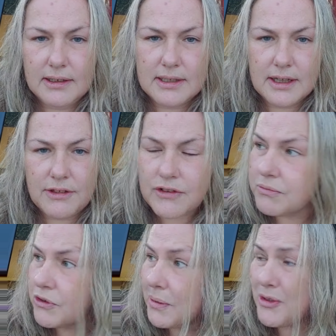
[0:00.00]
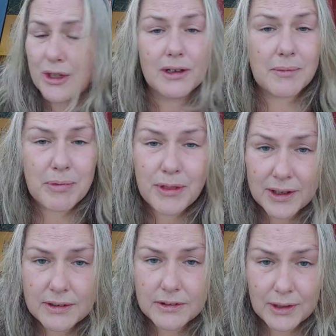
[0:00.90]
Daily thoughts from scripture.
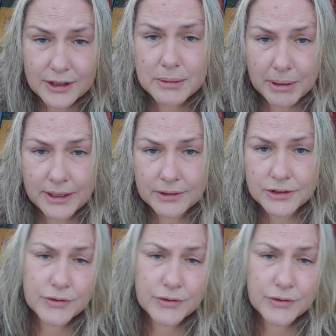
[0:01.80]
They're at the binders